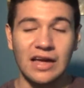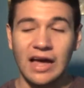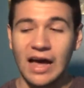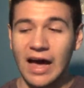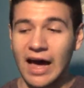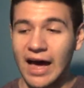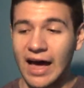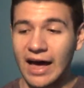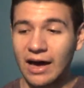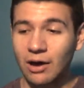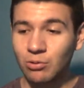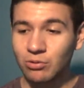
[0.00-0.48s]

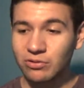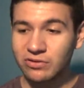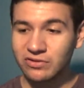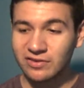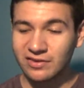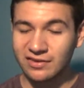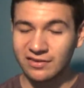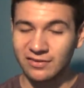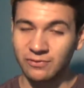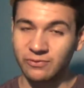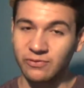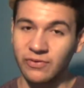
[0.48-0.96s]
I was
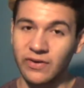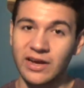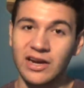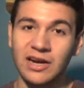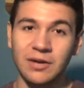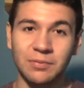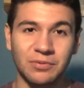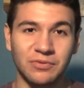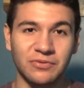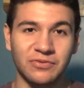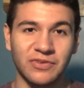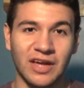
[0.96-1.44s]
just fed
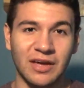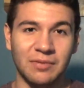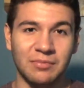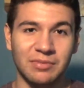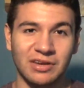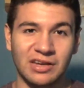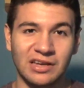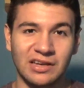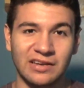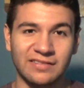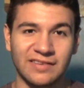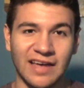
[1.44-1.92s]
up of that
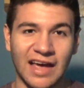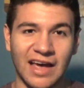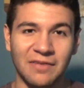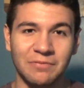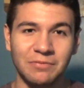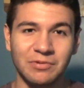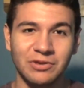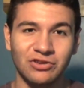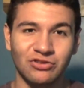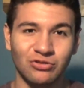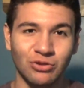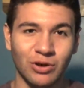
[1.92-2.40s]
because I've
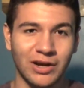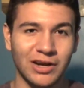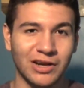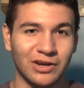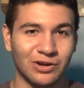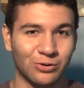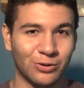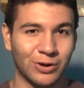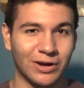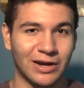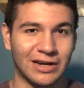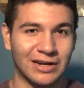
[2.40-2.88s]
been trying to
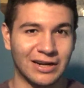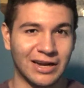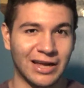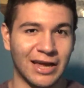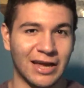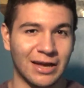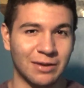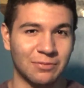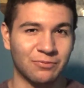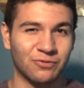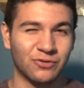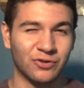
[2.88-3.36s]
create a
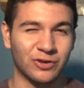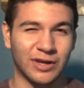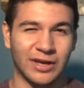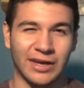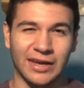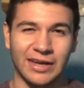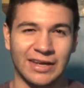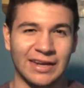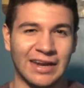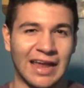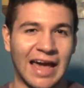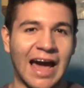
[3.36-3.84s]
name for
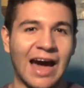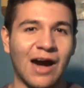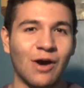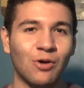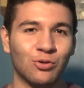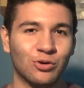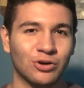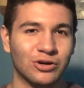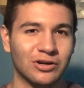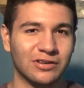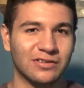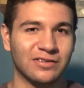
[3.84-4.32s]
like an
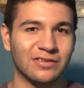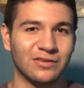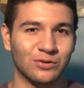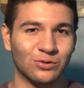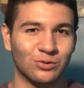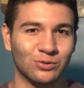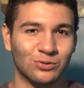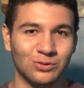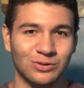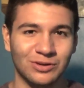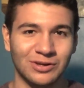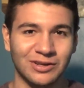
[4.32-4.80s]
hour or
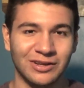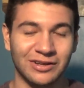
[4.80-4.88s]
two